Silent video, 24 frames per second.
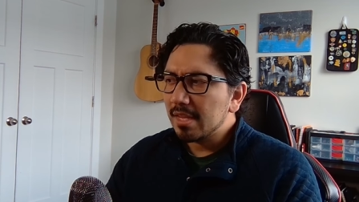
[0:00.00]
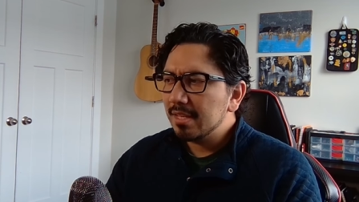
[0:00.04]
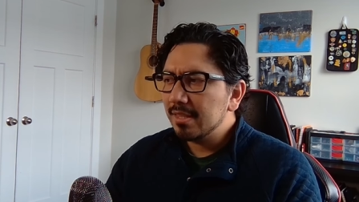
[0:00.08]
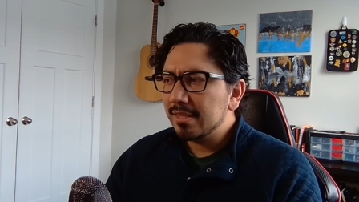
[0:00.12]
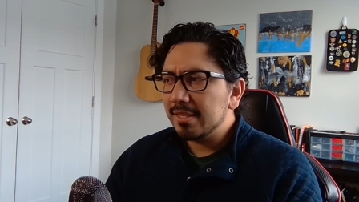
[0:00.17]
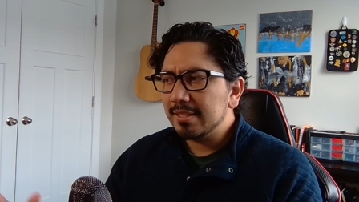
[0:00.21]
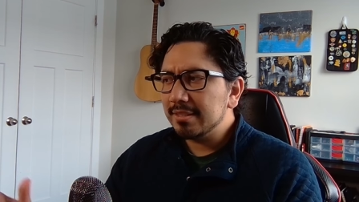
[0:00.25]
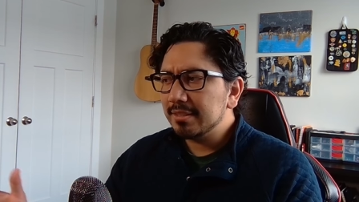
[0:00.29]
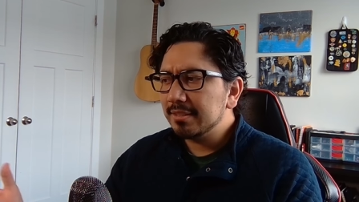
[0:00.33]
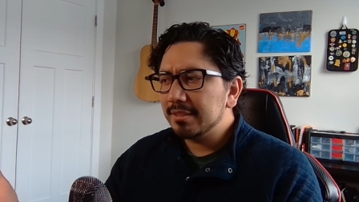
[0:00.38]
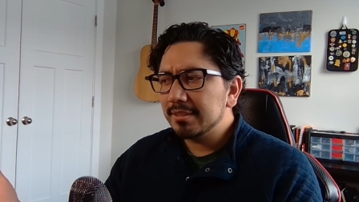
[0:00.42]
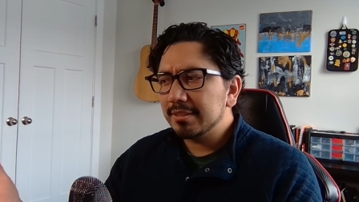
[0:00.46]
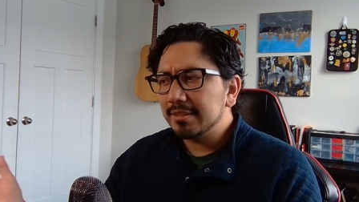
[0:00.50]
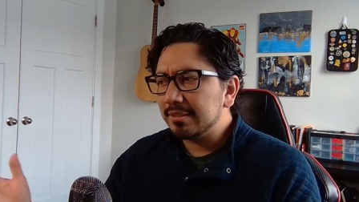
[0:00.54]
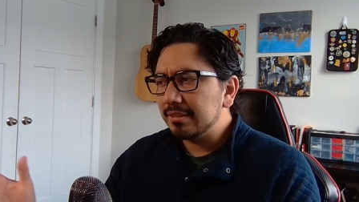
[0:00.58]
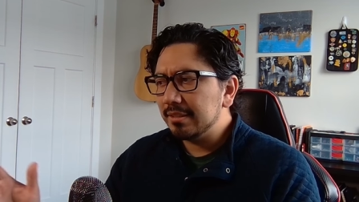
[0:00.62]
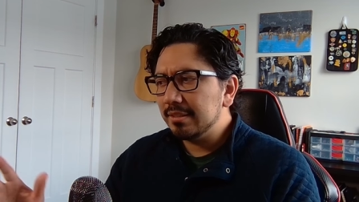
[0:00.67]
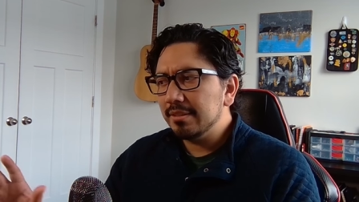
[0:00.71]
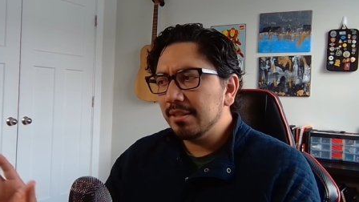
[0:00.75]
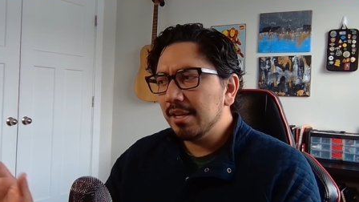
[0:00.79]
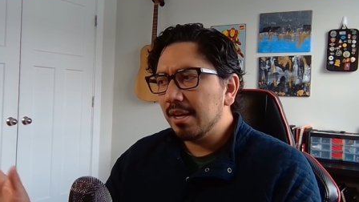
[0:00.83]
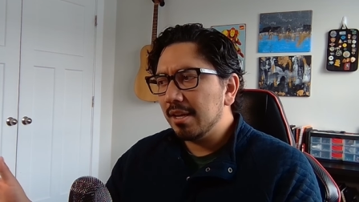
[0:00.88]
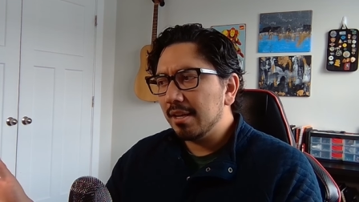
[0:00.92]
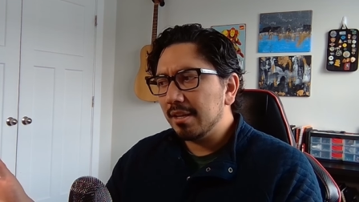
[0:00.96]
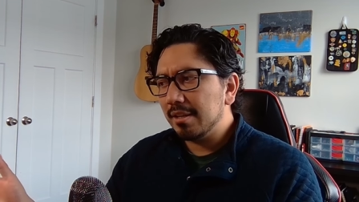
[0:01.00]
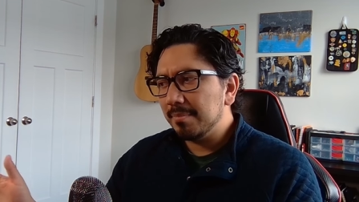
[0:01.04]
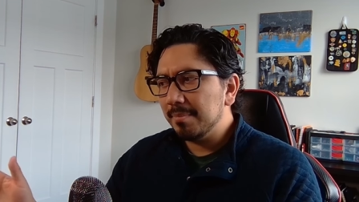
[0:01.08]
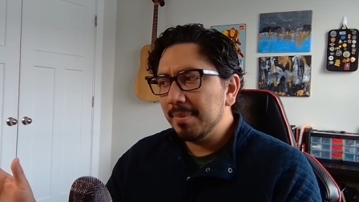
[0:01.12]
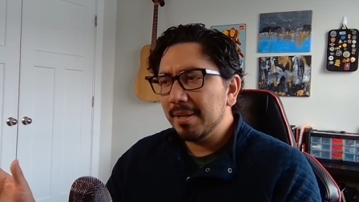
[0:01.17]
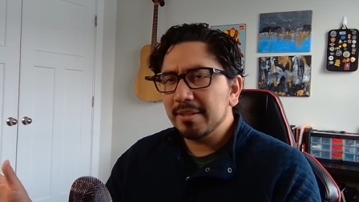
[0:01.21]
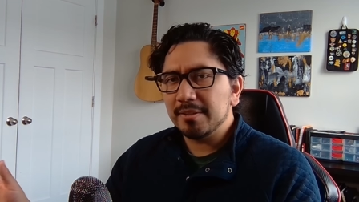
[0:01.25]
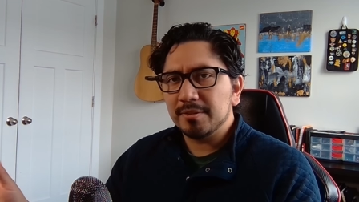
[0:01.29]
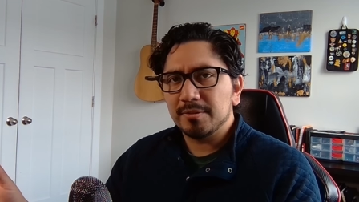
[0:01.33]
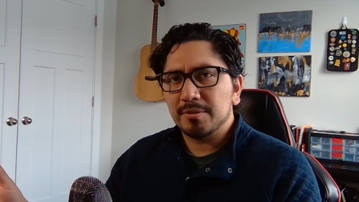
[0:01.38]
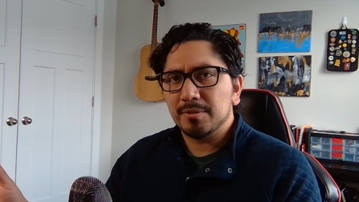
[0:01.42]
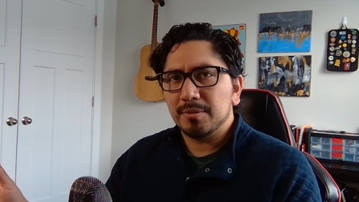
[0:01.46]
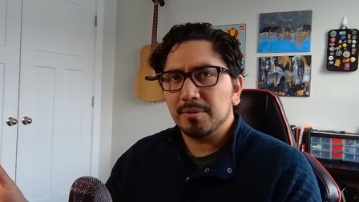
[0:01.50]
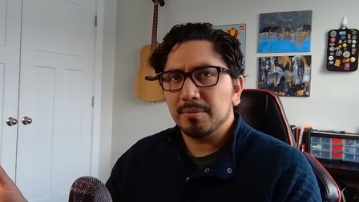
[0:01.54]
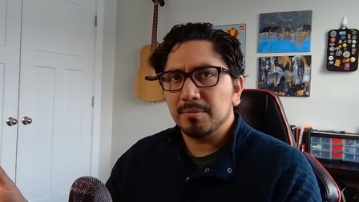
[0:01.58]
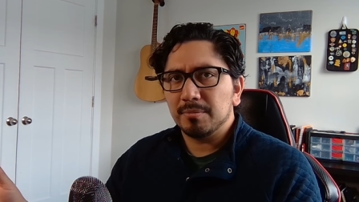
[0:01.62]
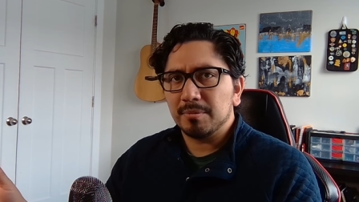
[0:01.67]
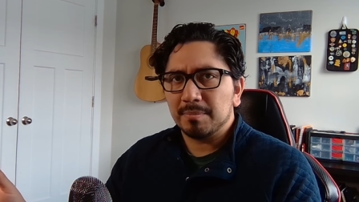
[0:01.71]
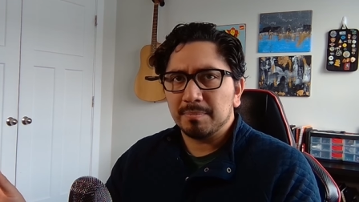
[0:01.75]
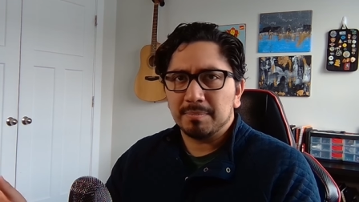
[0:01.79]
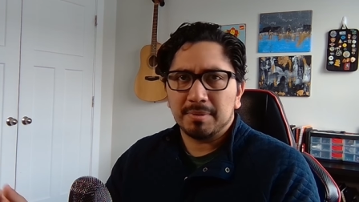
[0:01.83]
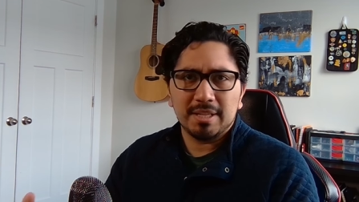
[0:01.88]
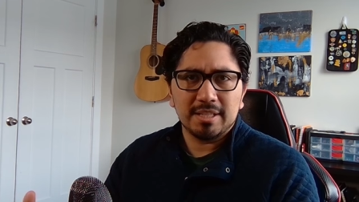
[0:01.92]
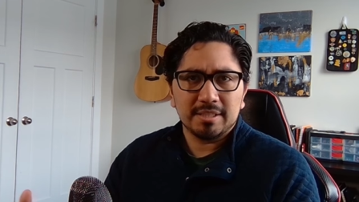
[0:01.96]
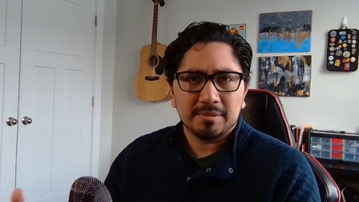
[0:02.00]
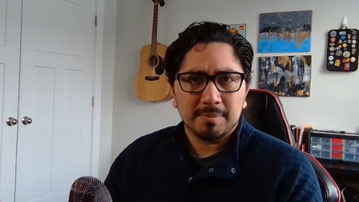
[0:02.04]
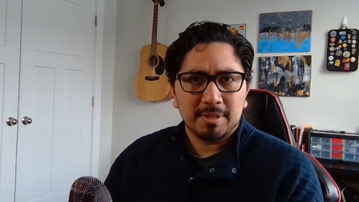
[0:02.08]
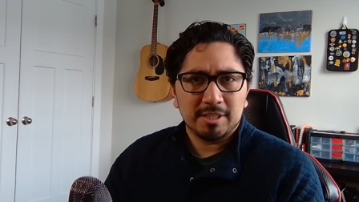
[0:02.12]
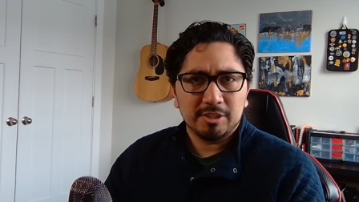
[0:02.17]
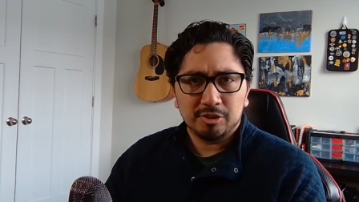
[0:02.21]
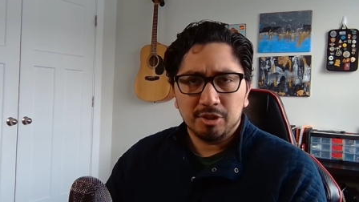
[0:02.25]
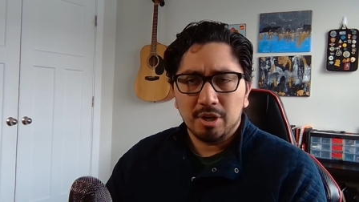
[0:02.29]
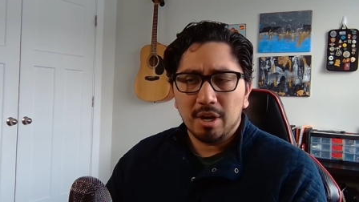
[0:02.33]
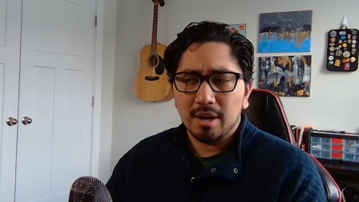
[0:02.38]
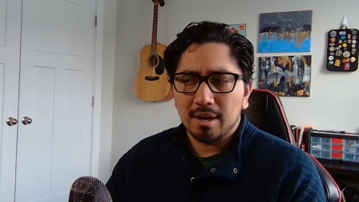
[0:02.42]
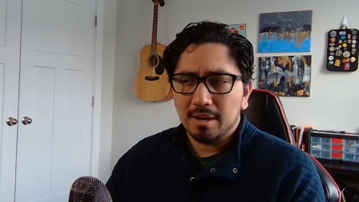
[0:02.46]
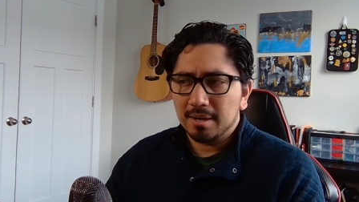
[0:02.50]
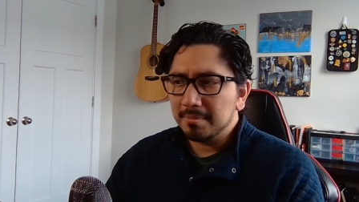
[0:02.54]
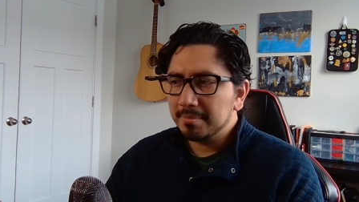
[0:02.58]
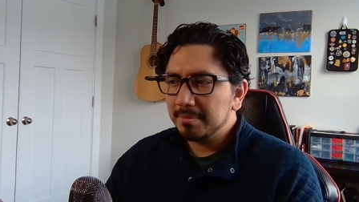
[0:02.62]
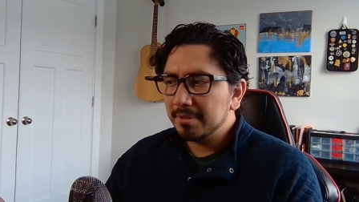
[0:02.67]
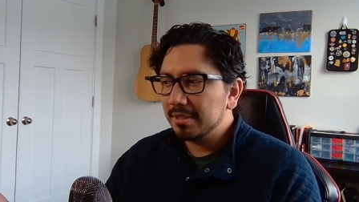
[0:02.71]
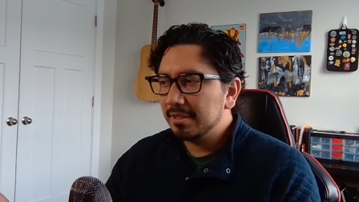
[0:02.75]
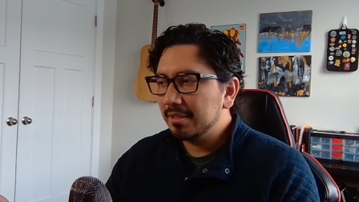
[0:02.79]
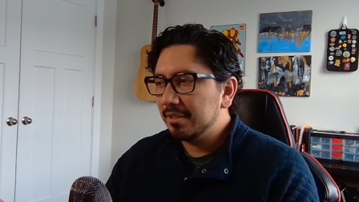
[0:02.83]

This is not meant to replace my job